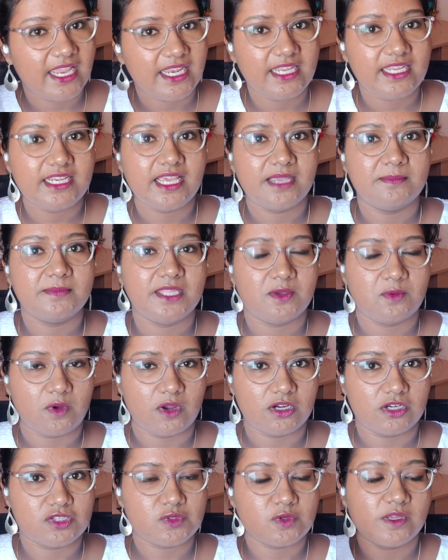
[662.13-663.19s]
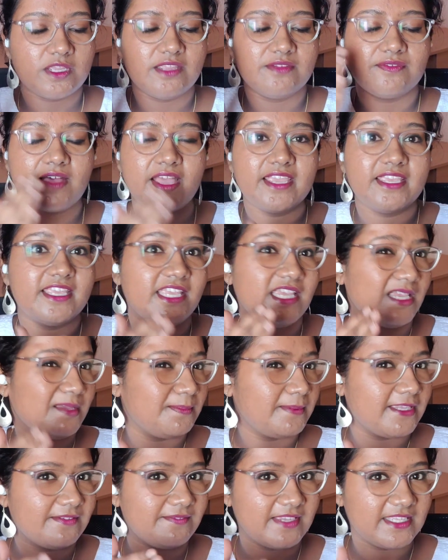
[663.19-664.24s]
anytime they want. So if I
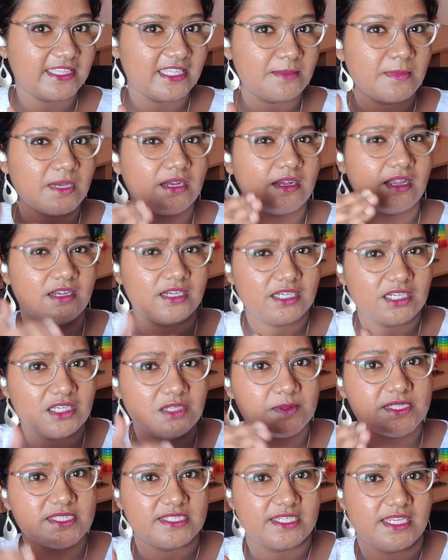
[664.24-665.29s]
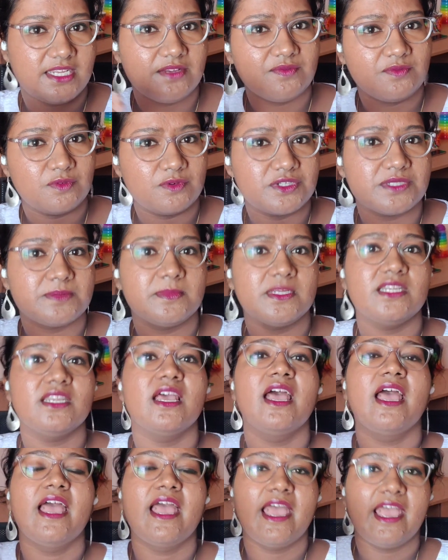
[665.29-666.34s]
keep giving them a continuous reinforcement
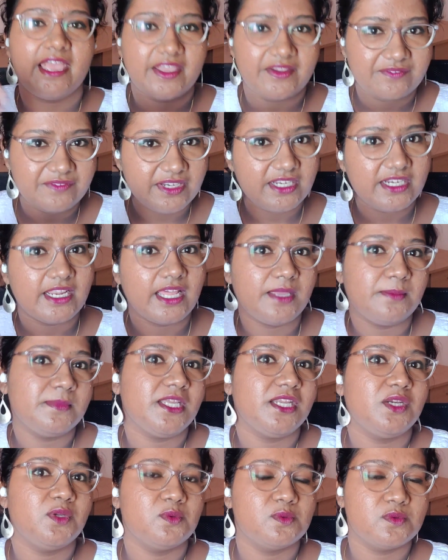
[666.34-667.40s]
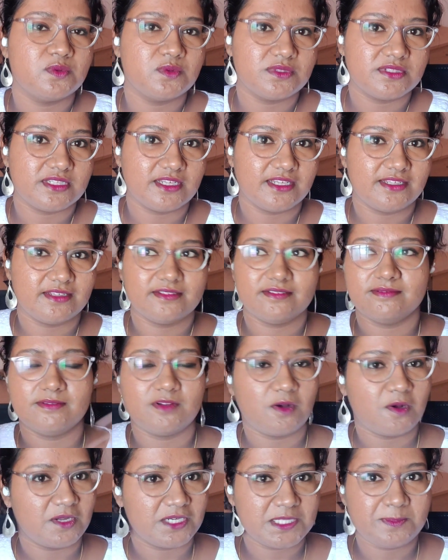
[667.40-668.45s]
every time they do
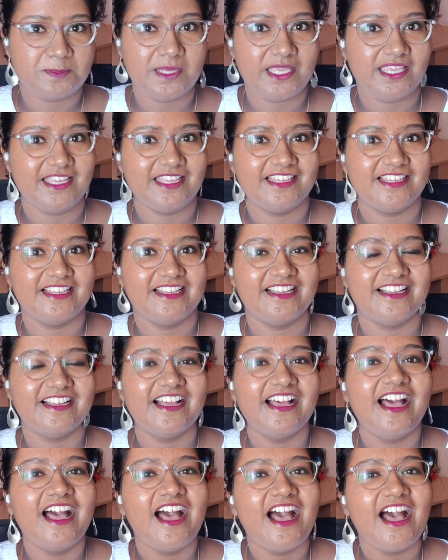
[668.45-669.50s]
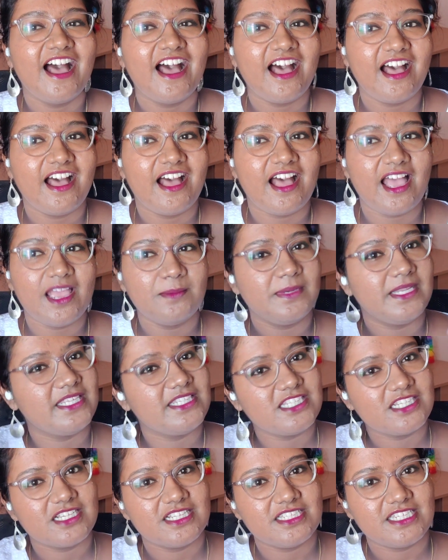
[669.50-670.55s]
or speak, I'm
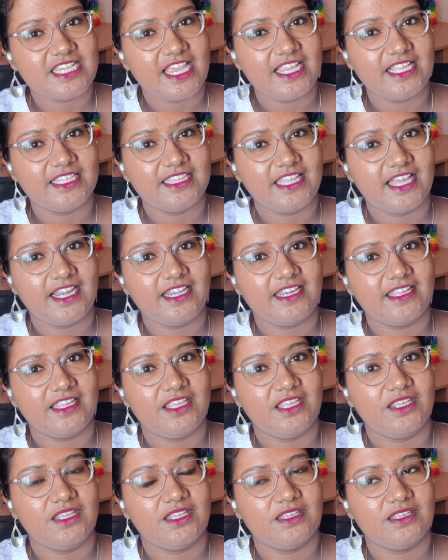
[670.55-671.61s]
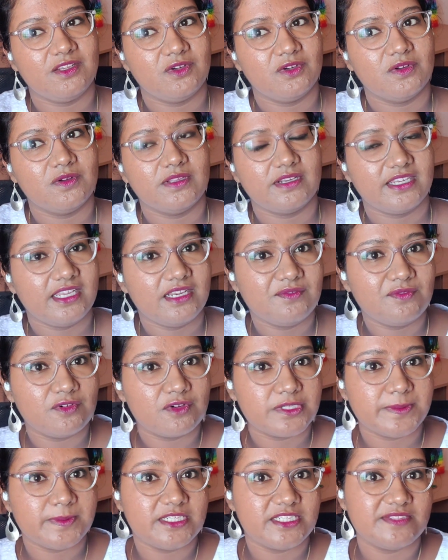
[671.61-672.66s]
teaching a child that
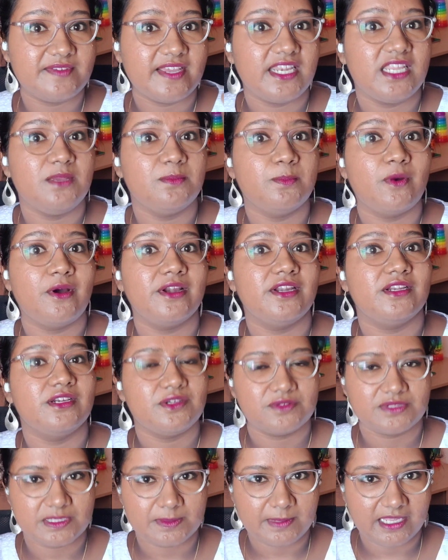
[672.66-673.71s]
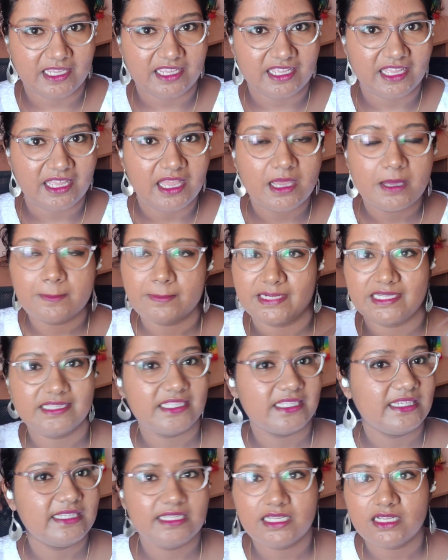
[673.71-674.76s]
reinforcement is very important to speak. But in
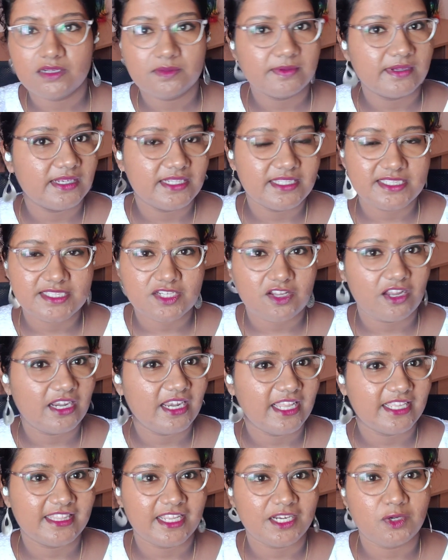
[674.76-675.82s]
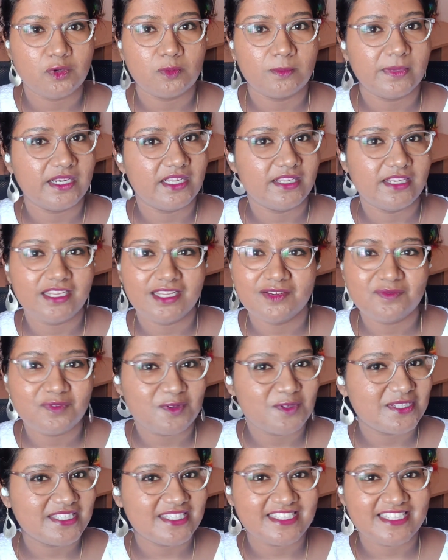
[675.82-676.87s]
the real world, it's not like that. Nobody
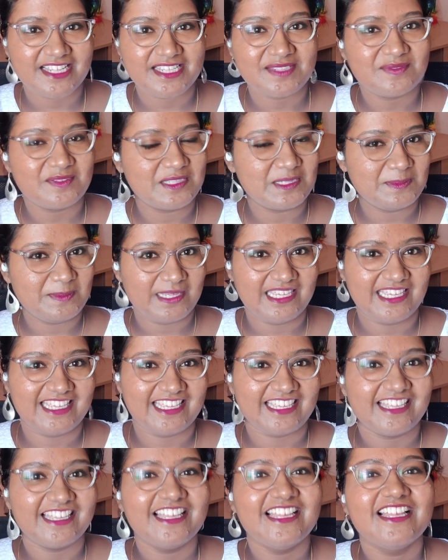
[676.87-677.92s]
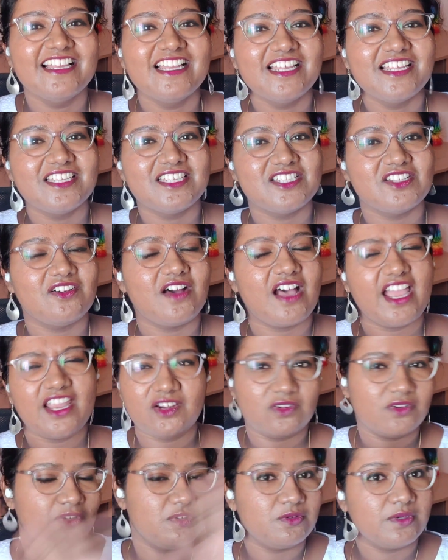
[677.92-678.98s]
reinforces us for speaking. So I
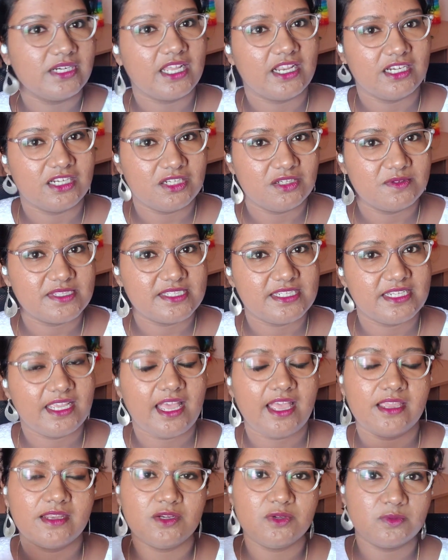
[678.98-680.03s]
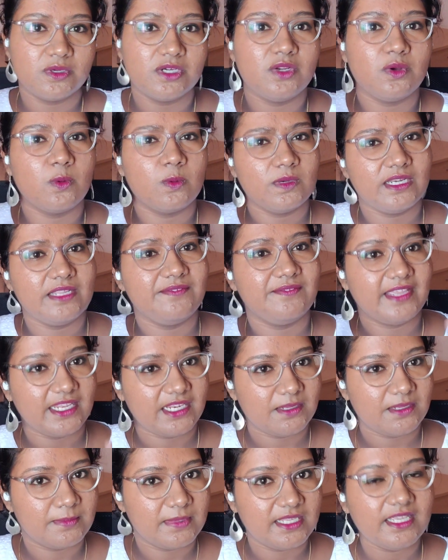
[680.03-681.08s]
don't do it continuously. I do it only
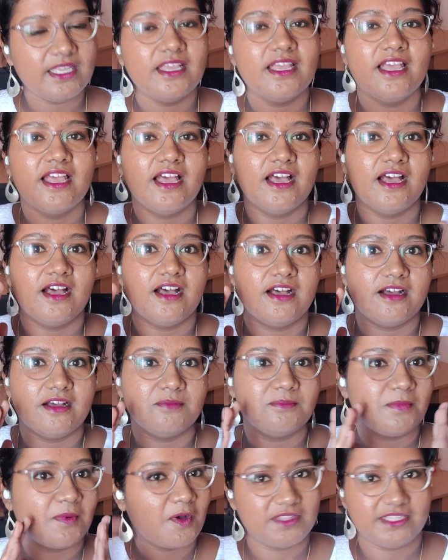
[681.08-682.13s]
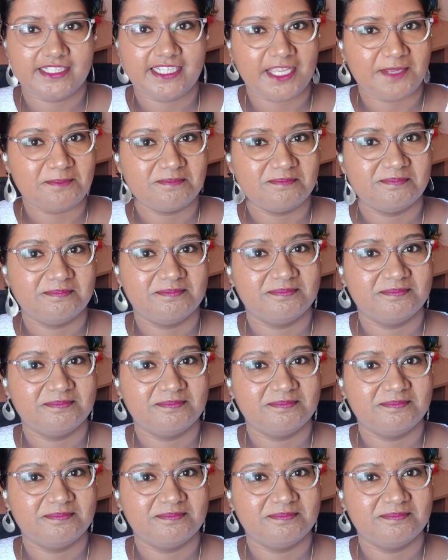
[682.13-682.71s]
variably all the time.